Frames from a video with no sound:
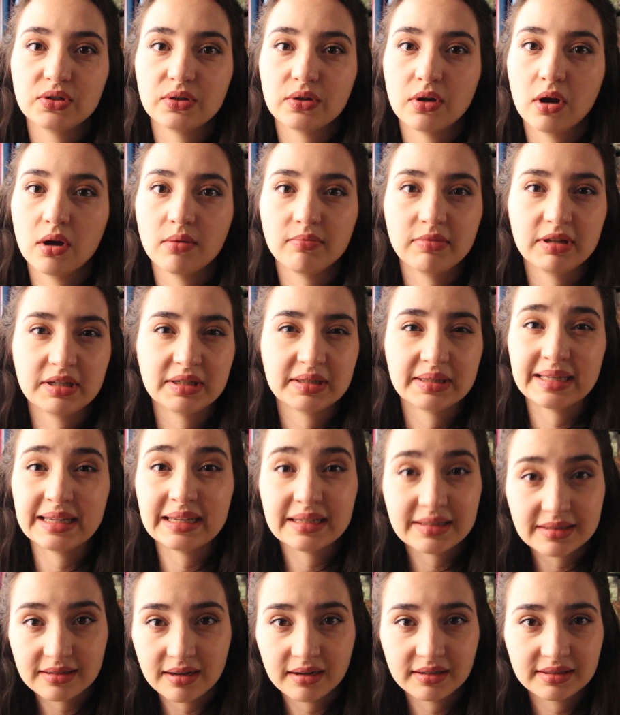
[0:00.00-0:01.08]
to accomplish
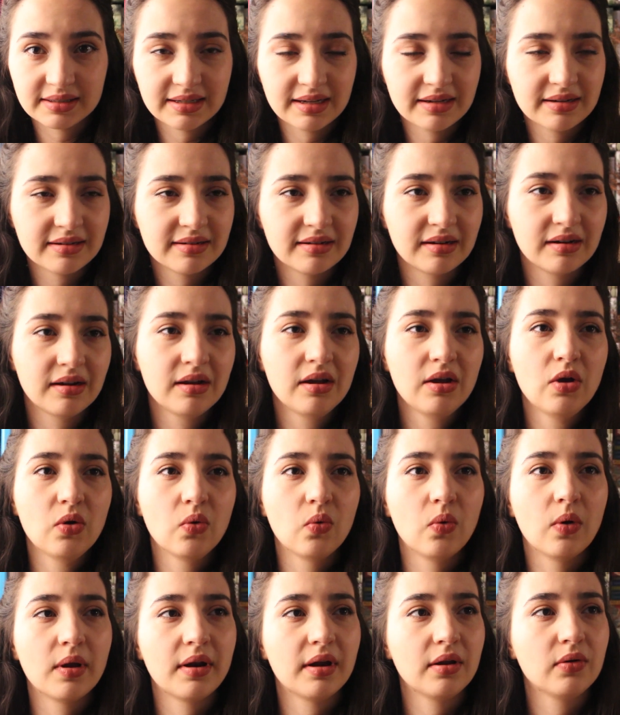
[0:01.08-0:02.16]
this next year,
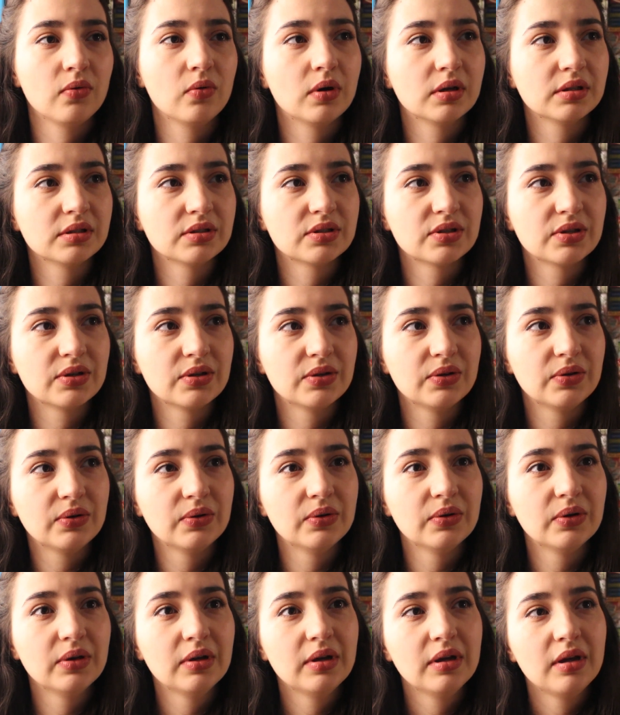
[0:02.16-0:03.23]
what I want
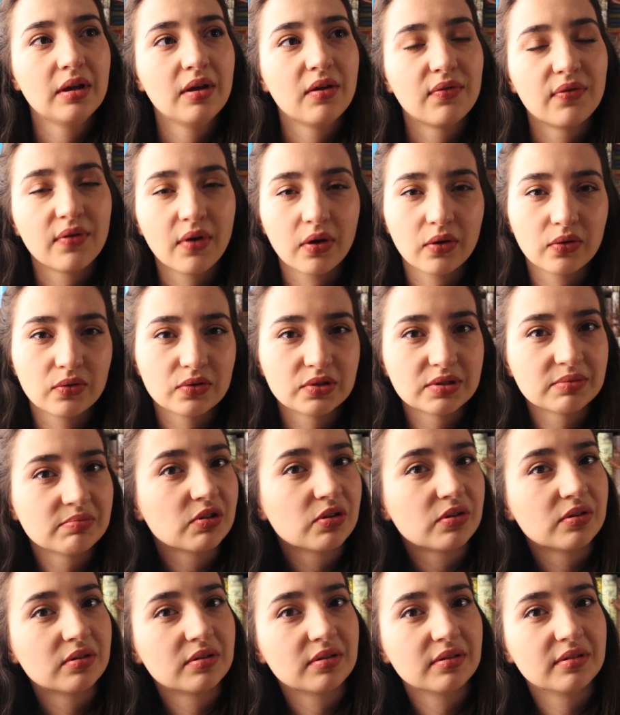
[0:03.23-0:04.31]
to focus
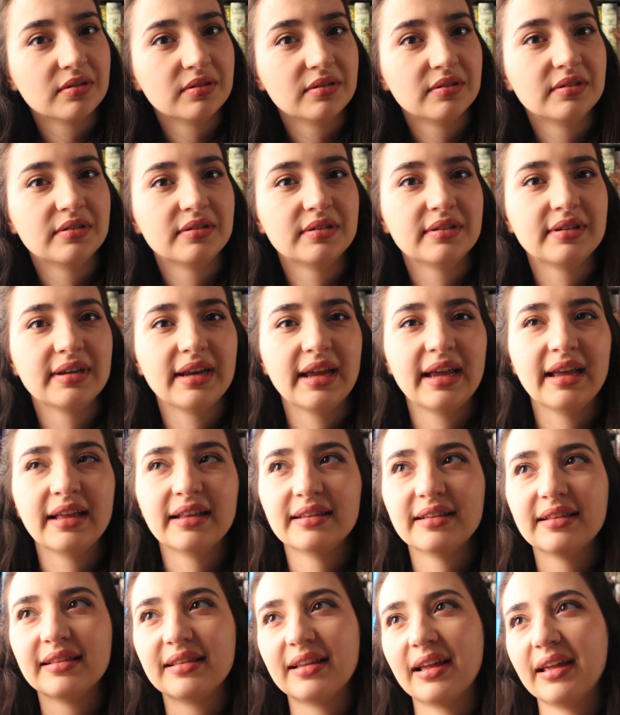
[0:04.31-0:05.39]
more on,
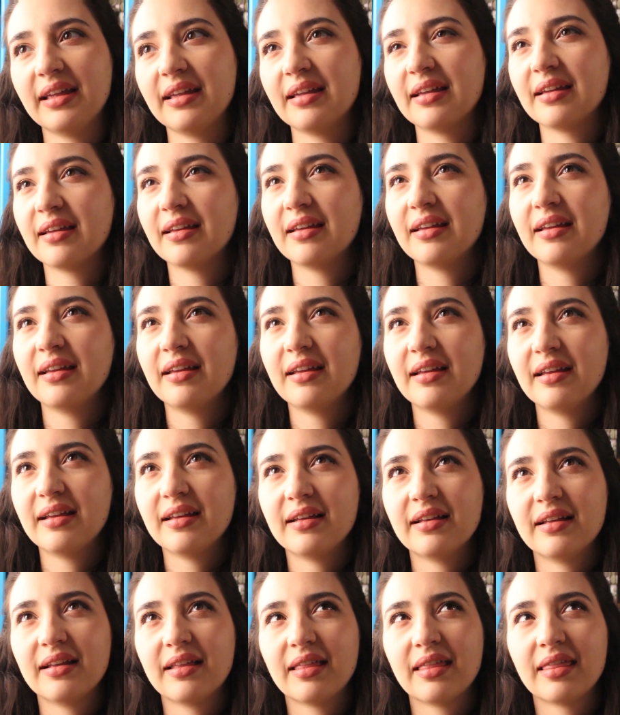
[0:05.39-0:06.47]
and like
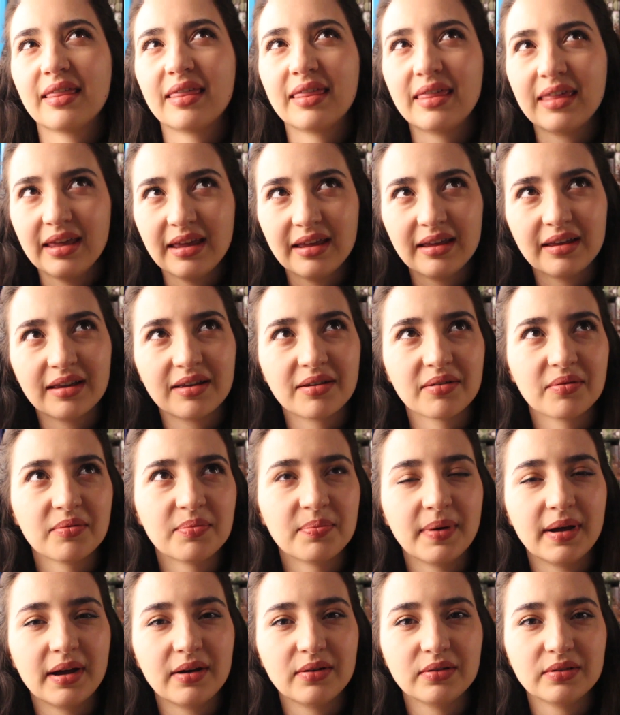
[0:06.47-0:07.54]
think
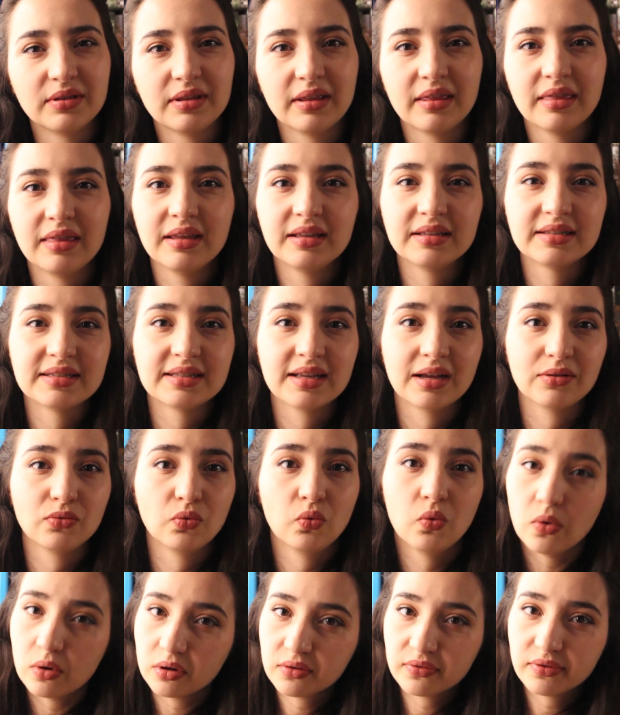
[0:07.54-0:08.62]
about the things
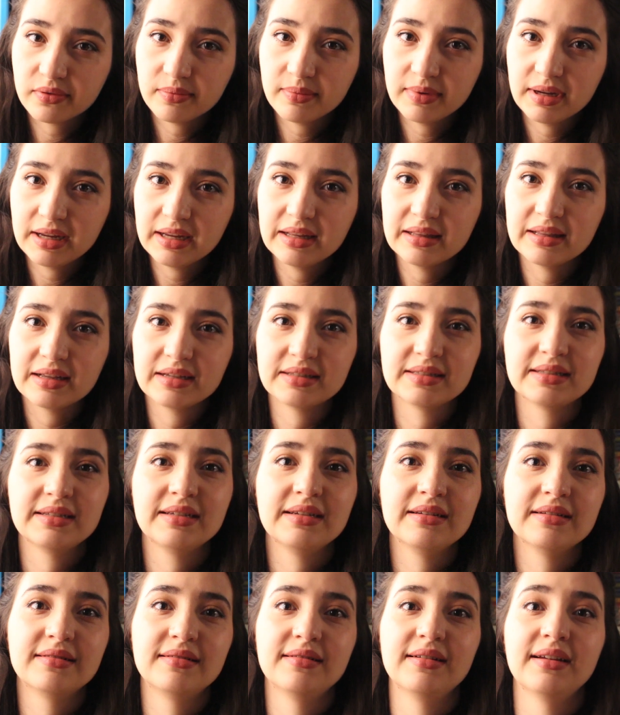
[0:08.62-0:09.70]
that worked for me last
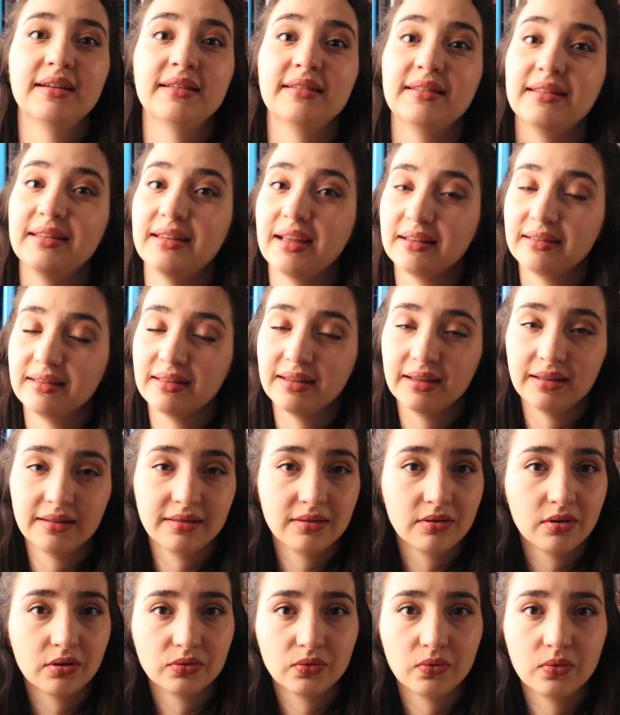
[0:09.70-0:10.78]
year and that did
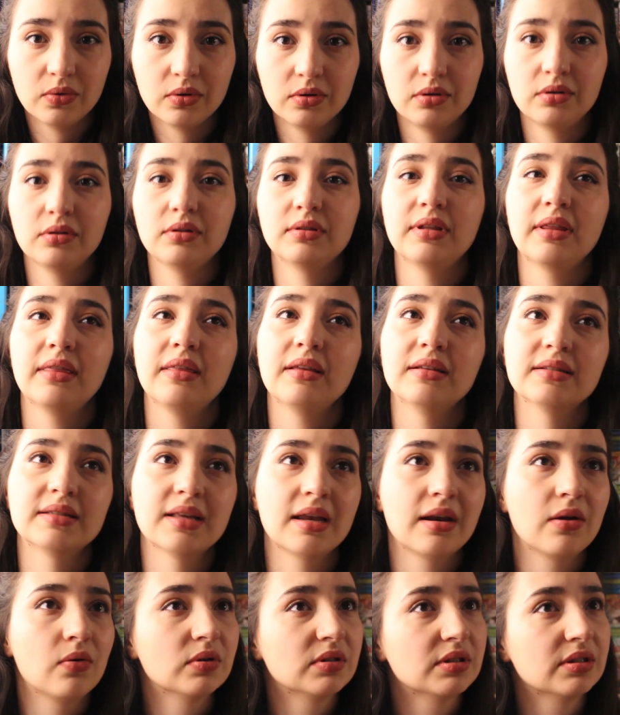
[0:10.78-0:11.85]
not work, the things
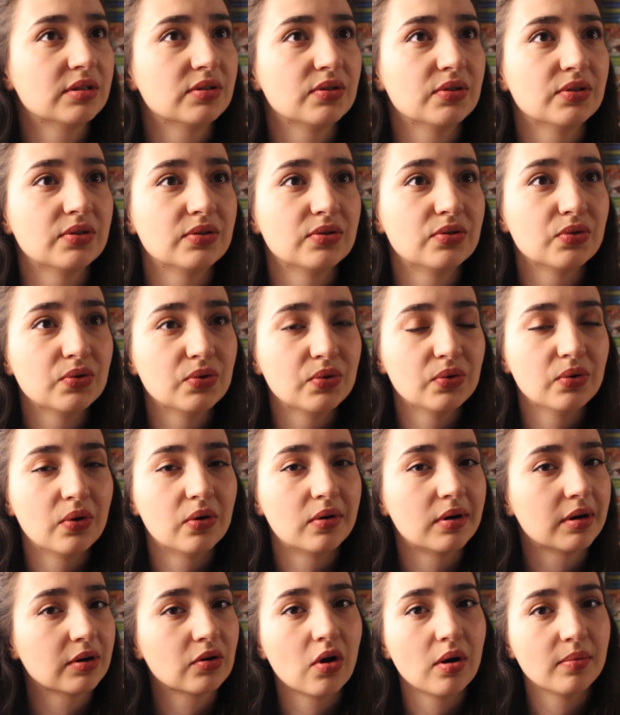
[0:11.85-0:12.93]
that I wanted to do
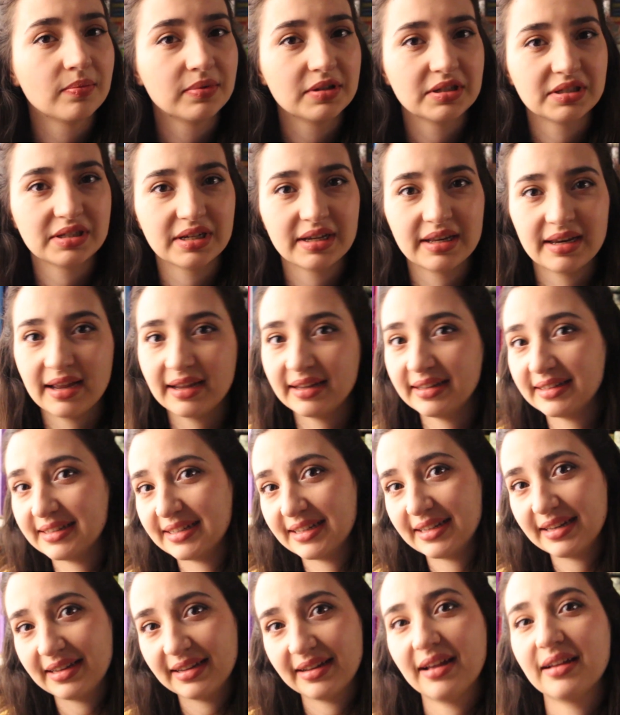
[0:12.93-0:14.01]
or accomplish and I
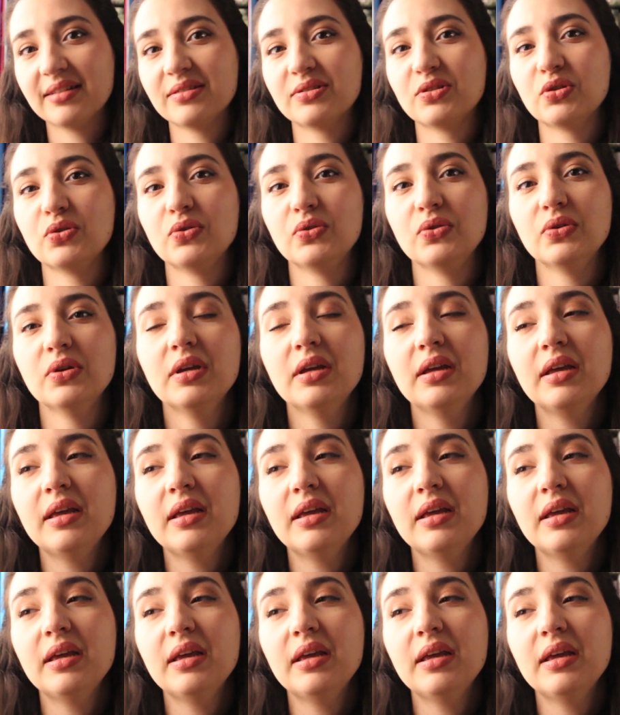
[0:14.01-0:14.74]
didn't get to,